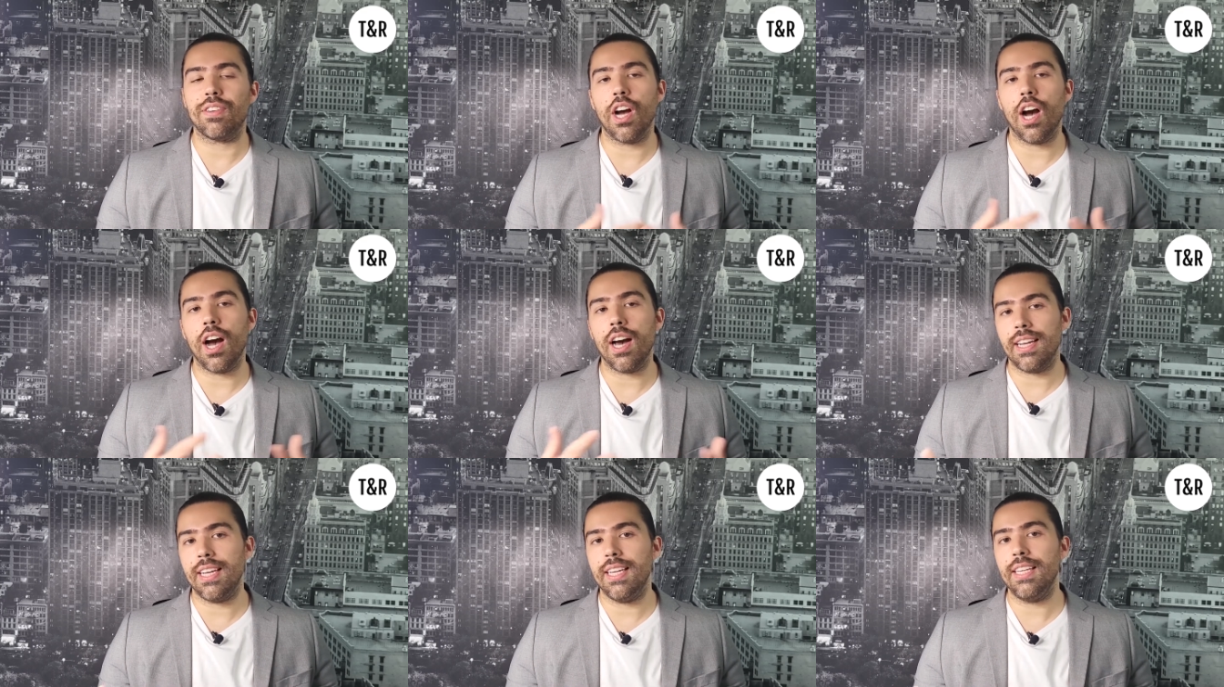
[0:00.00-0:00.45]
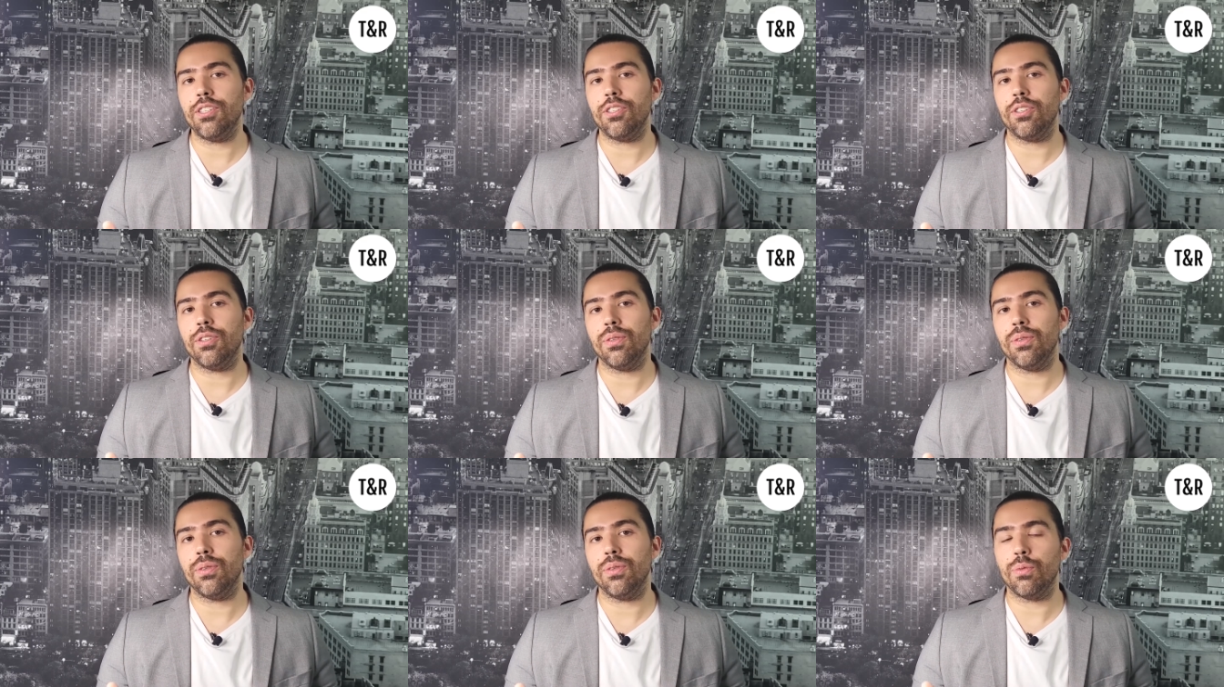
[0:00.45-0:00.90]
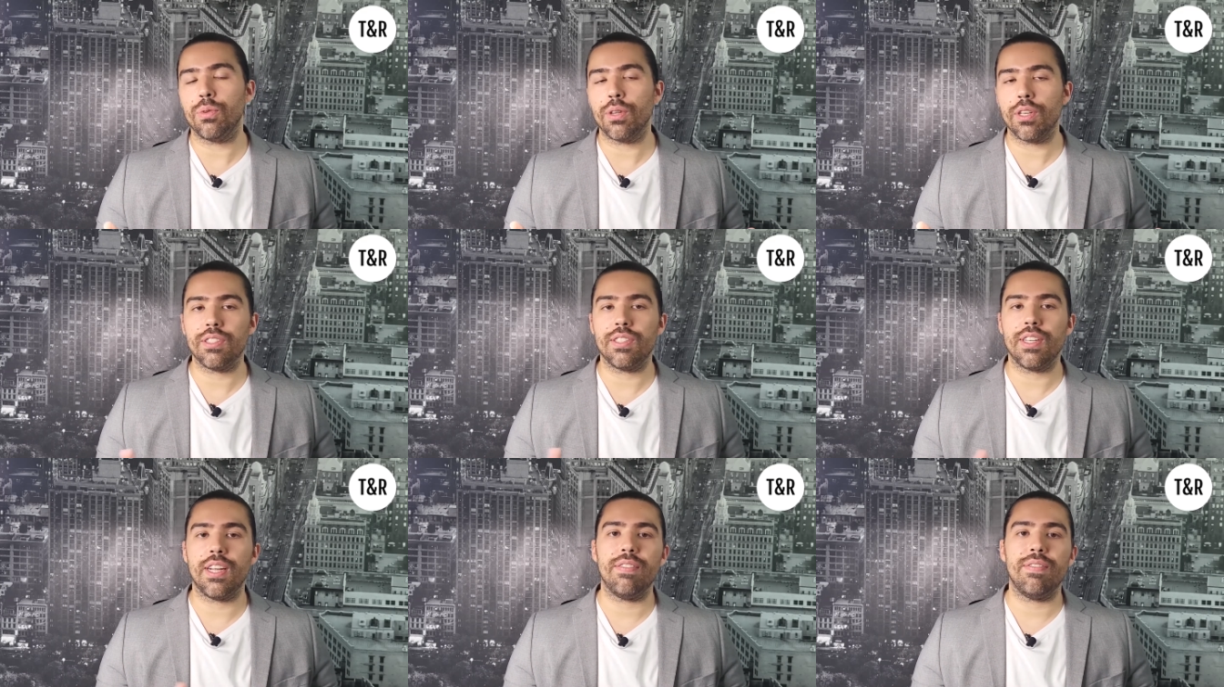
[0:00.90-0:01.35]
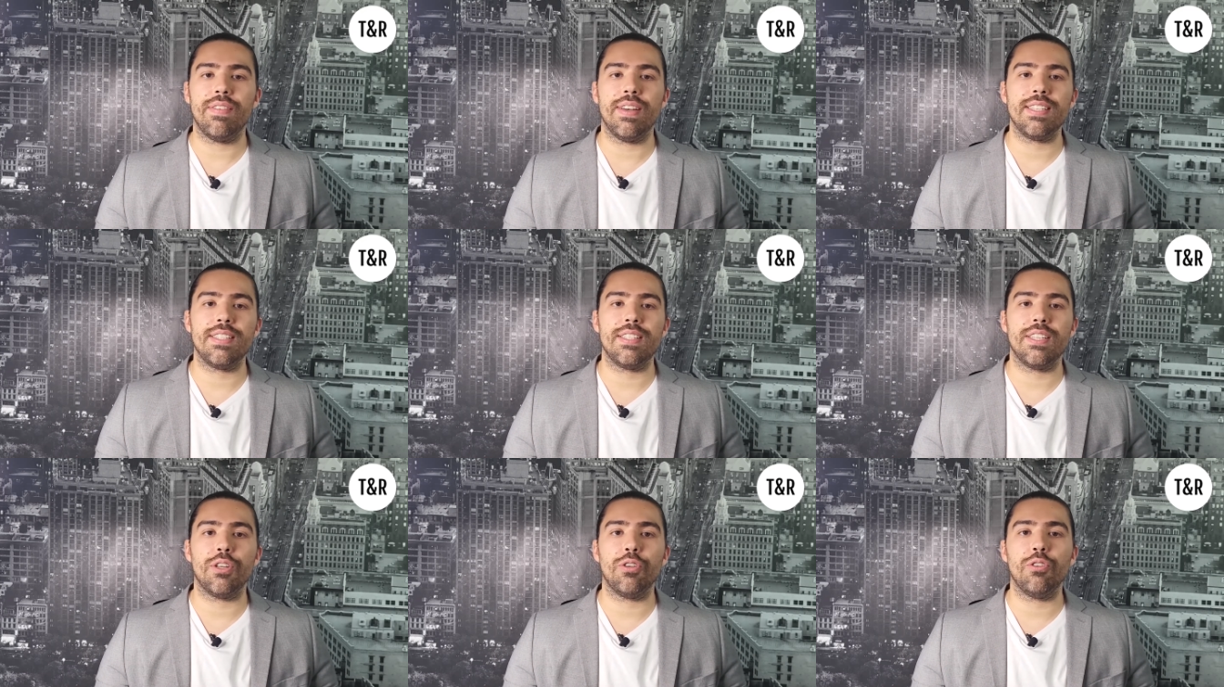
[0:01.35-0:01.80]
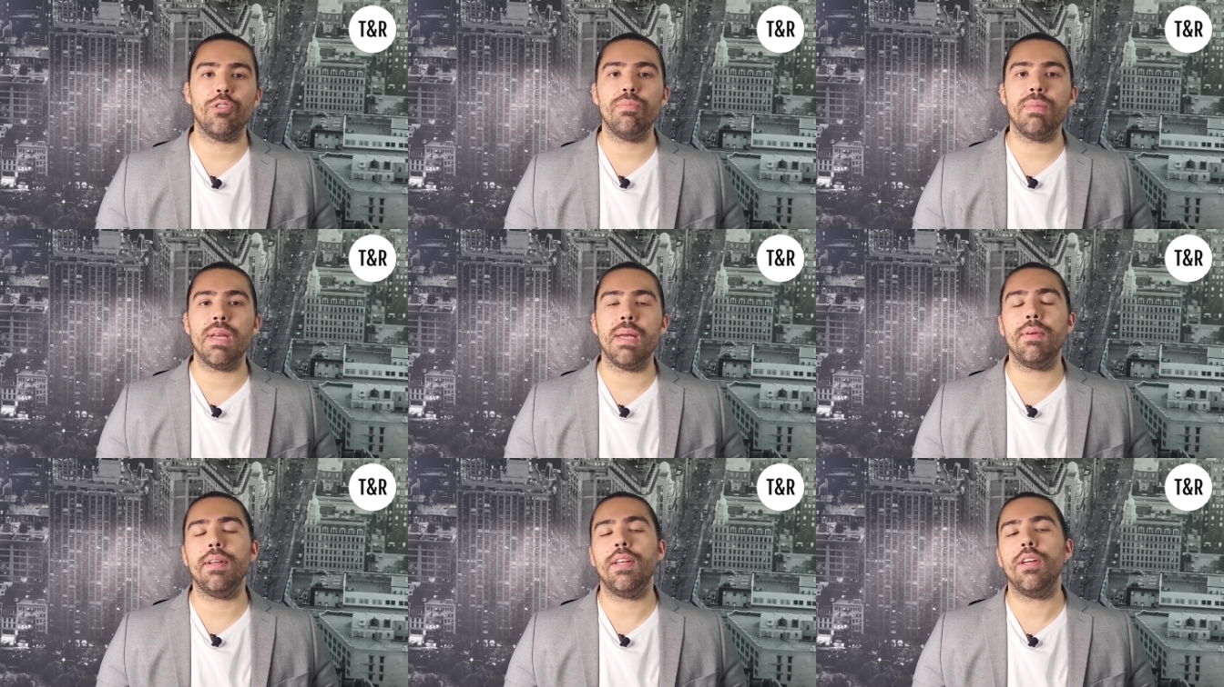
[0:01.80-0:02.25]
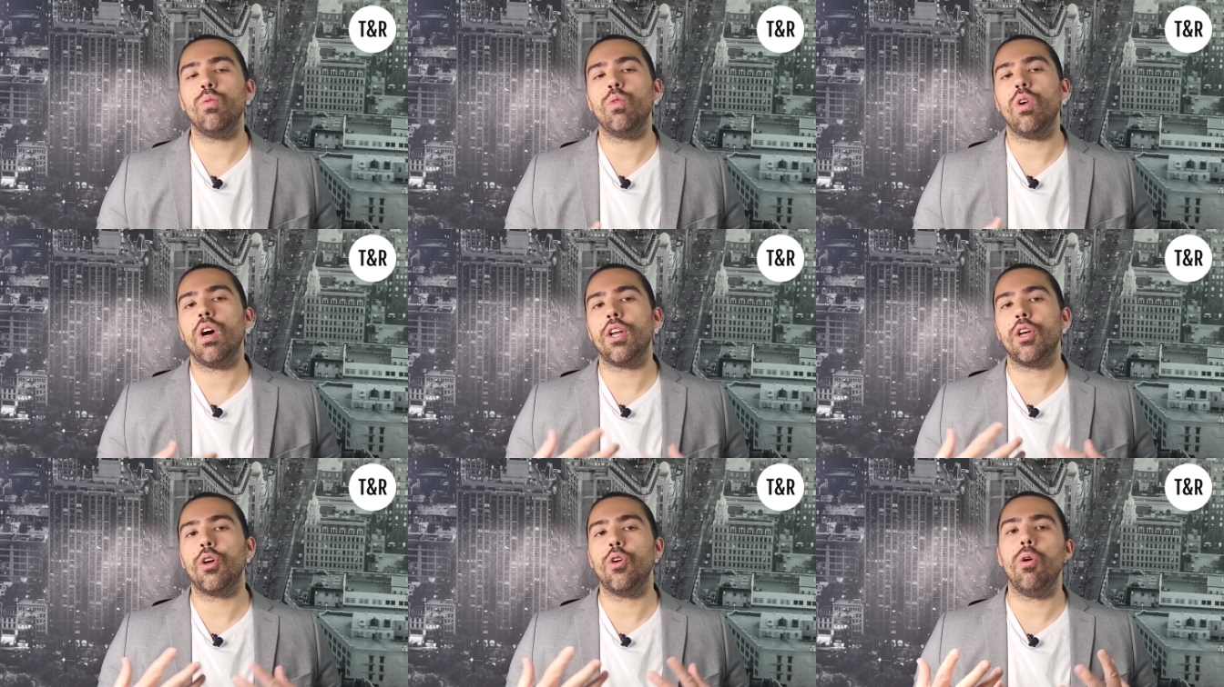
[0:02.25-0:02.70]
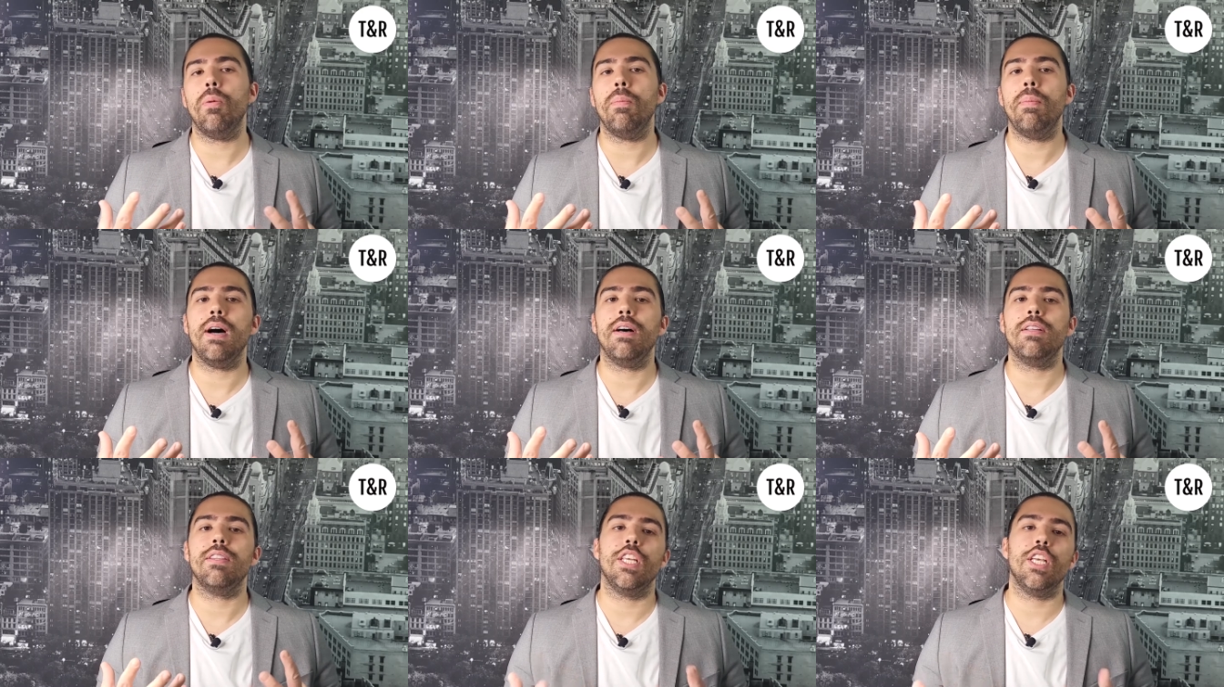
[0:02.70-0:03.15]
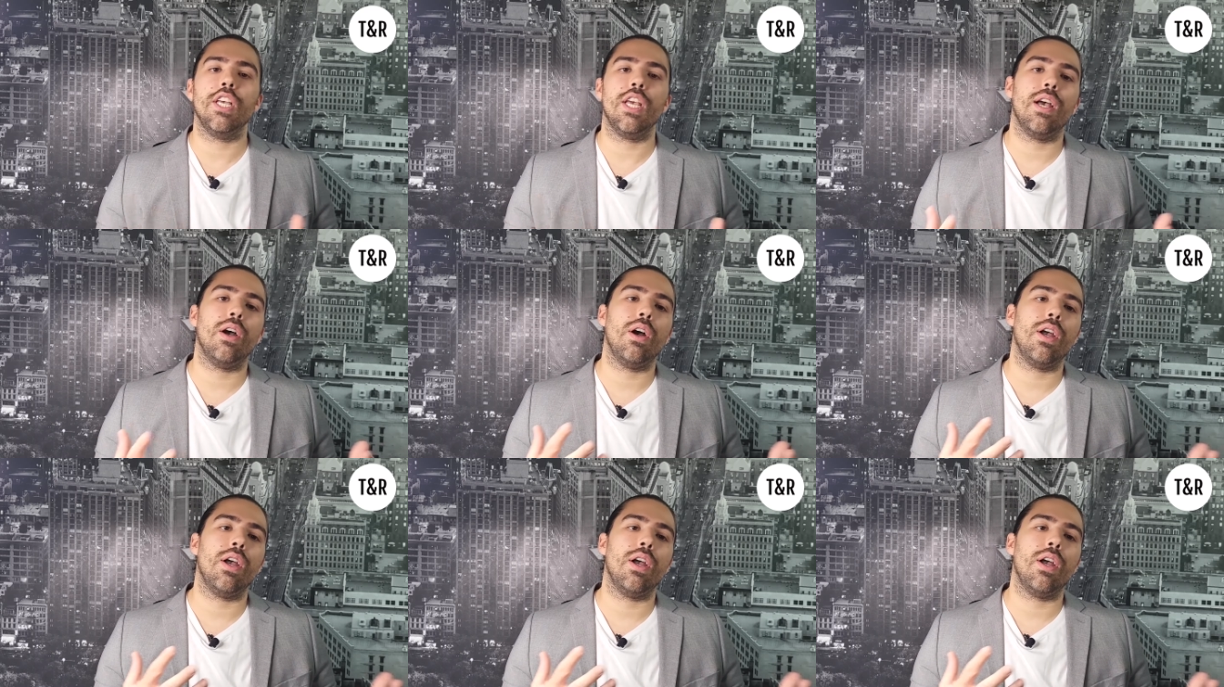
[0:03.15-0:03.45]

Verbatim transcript: got into real estate investing who maybe didn't want to go about the